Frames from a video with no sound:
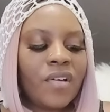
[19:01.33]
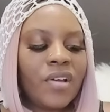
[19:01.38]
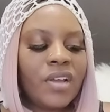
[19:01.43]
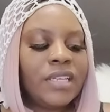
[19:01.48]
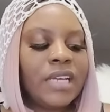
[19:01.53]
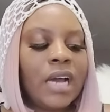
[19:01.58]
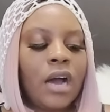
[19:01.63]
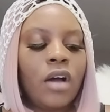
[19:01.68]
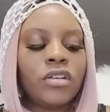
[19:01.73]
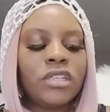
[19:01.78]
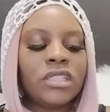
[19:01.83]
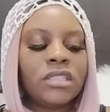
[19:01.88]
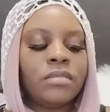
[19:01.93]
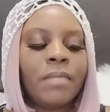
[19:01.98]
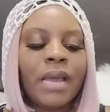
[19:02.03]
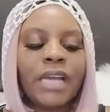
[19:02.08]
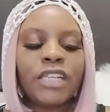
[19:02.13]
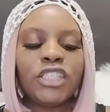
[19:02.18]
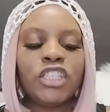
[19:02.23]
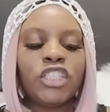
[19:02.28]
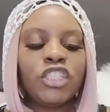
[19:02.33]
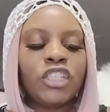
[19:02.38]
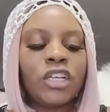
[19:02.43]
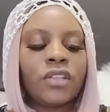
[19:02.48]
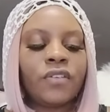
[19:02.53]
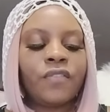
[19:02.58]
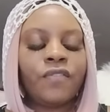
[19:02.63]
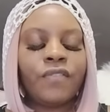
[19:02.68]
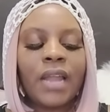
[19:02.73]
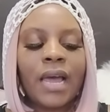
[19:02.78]
Y'all just match each
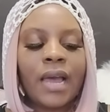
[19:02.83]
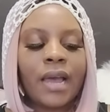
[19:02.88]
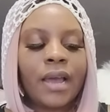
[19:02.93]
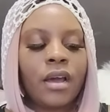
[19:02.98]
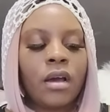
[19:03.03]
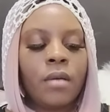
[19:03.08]
other fly.